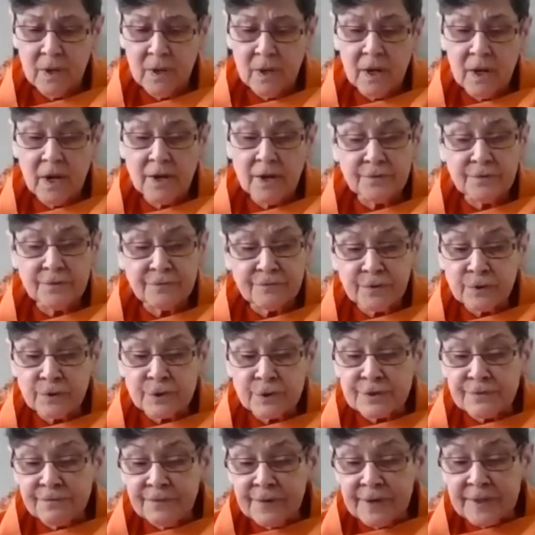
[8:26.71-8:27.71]
And the
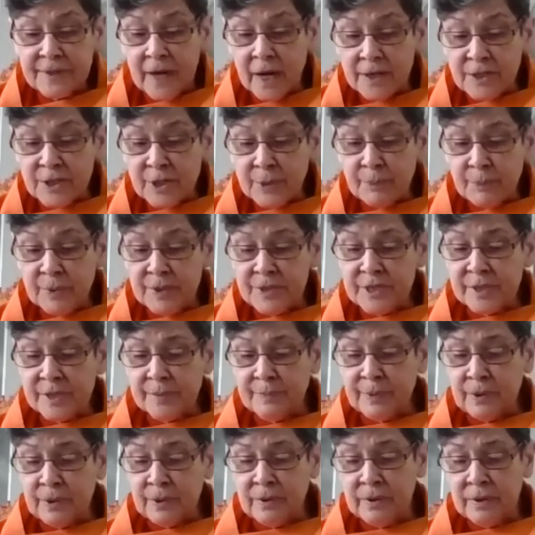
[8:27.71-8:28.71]
first Vedanta
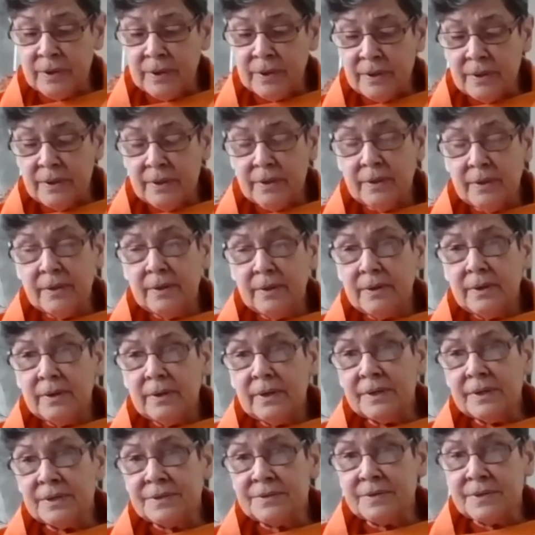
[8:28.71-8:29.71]
principle
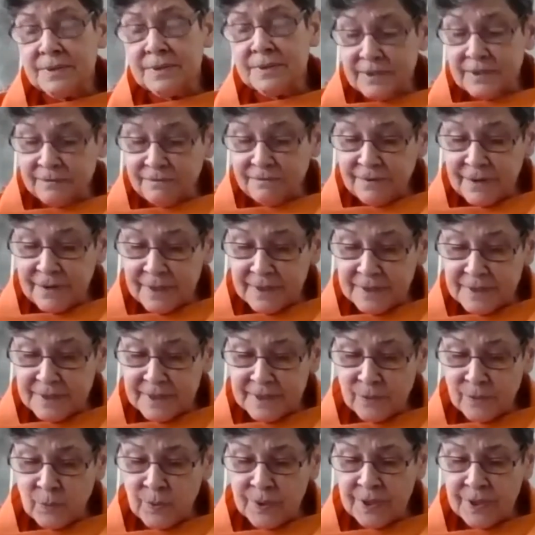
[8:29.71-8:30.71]
is this
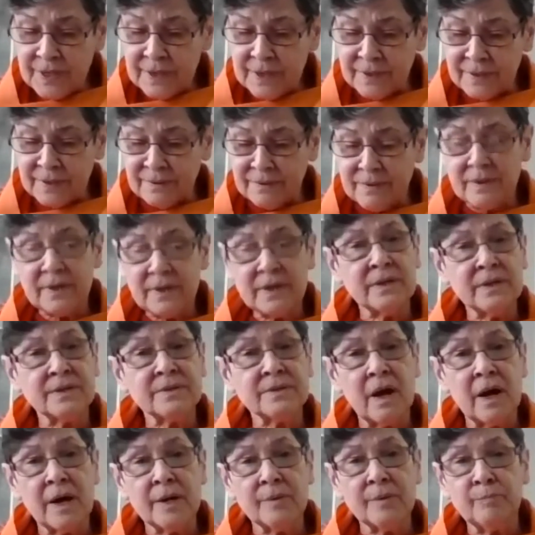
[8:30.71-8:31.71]
divinity within
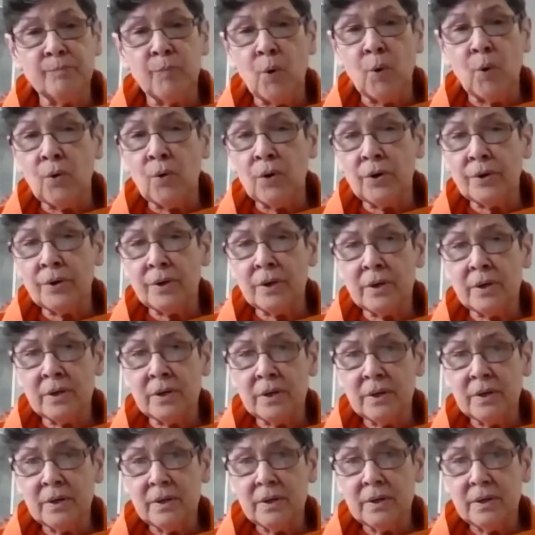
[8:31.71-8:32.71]
is unborn
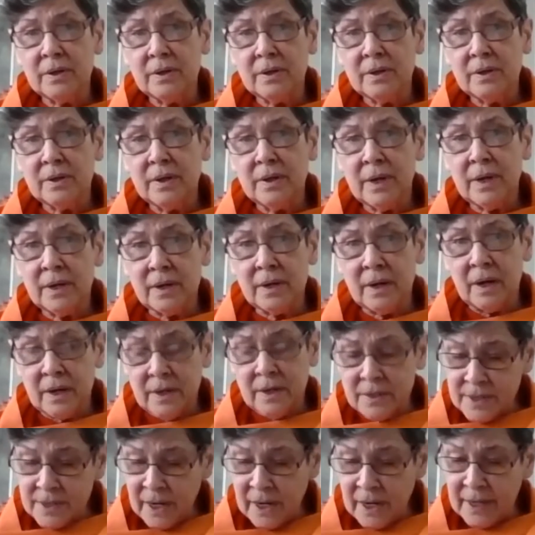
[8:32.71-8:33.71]
and
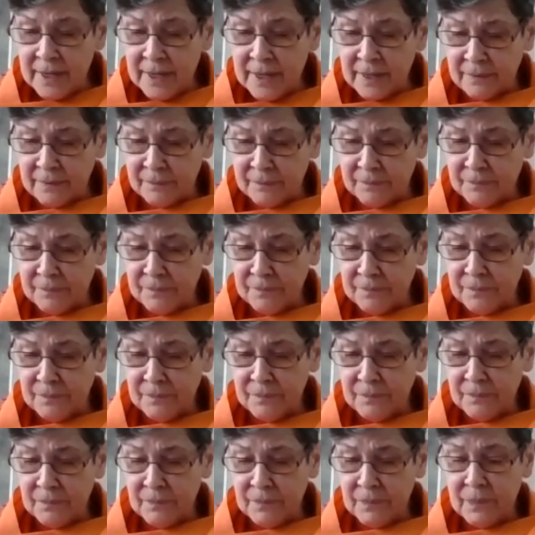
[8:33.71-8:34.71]
undying.
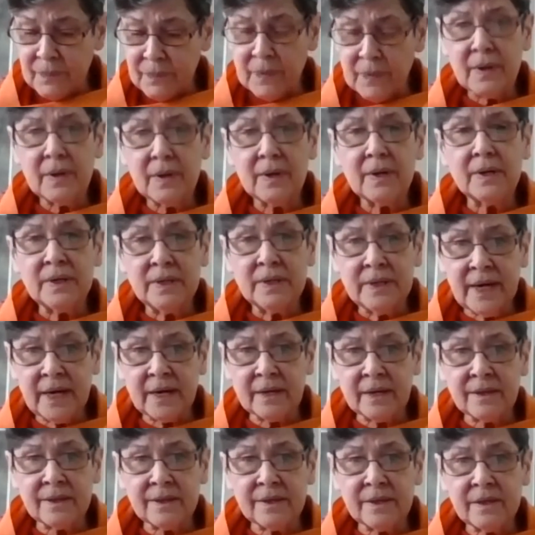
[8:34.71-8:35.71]

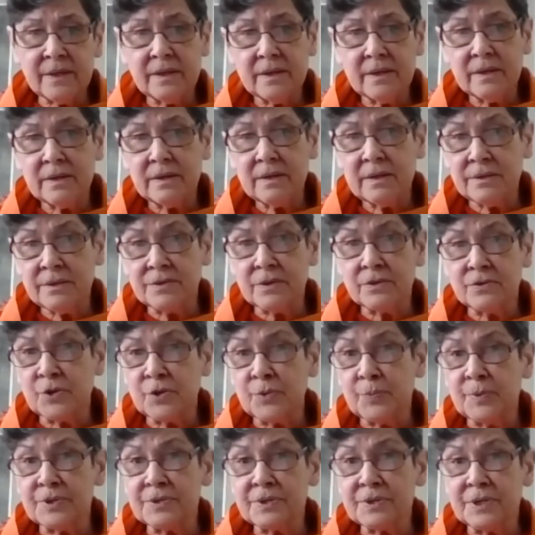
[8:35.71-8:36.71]
Death is a
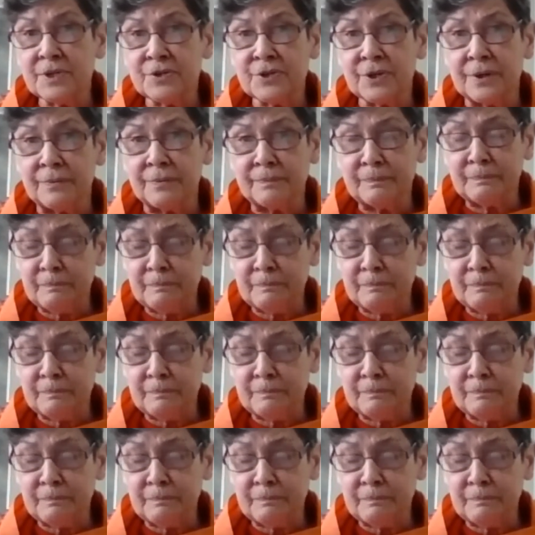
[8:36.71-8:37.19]
superstition.